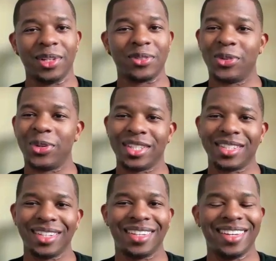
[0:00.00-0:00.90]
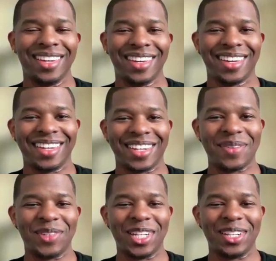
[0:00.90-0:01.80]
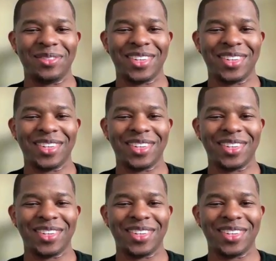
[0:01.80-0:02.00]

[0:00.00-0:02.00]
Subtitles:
I'm looking forward to, hey, coming to